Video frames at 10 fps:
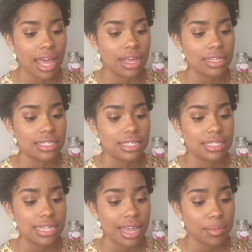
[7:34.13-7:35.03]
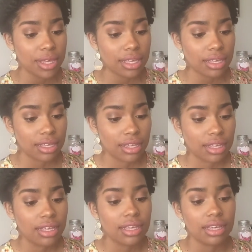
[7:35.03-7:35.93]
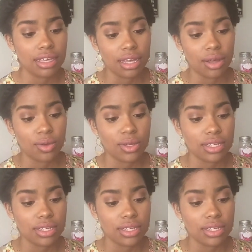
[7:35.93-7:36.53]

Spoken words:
Adamic ego.